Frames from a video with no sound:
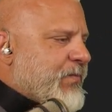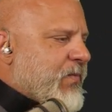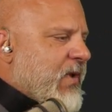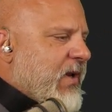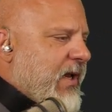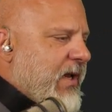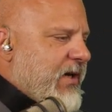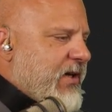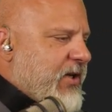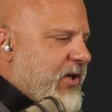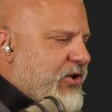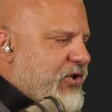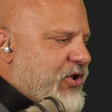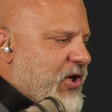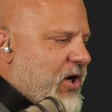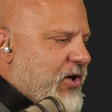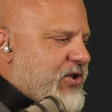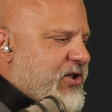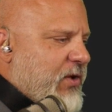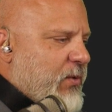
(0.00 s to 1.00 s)
in
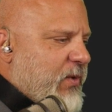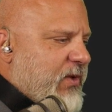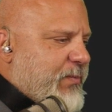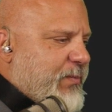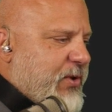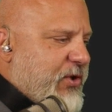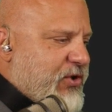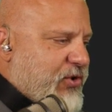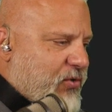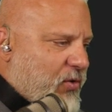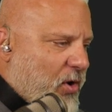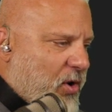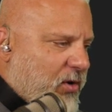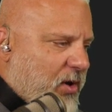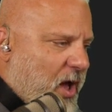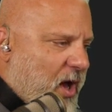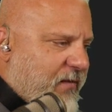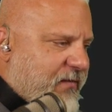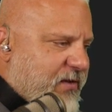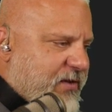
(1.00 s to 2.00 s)
conjunction with patrol
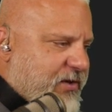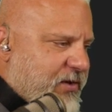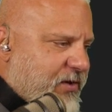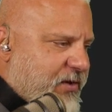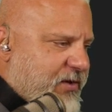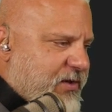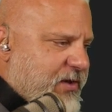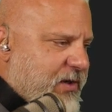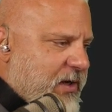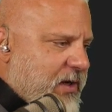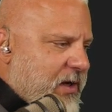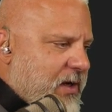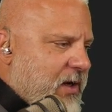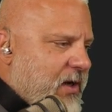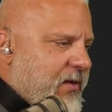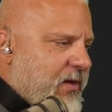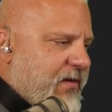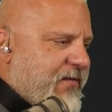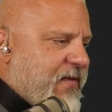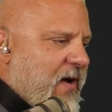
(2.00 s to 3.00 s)
officers
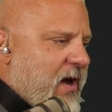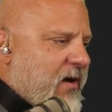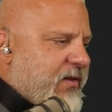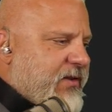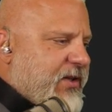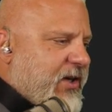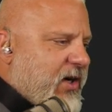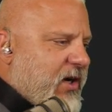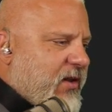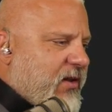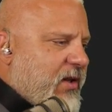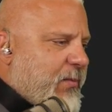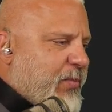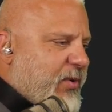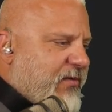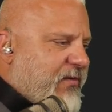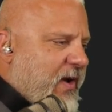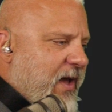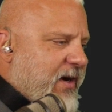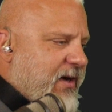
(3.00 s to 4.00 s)
that voluntarily
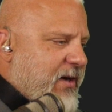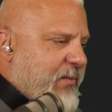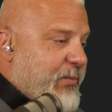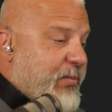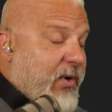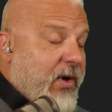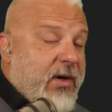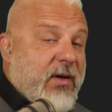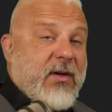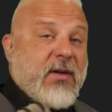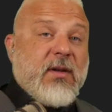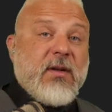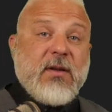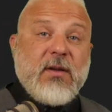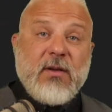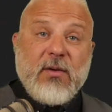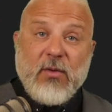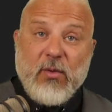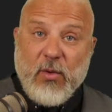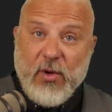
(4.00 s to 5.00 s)
provided input,
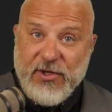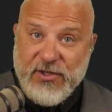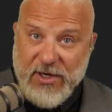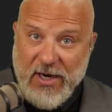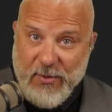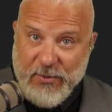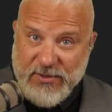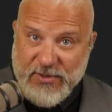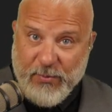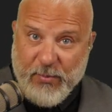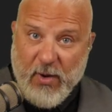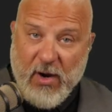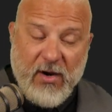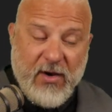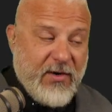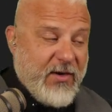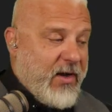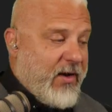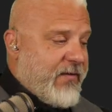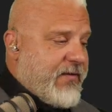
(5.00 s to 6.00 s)
which I was a
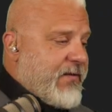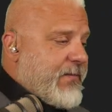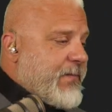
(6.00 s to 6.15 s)
part of.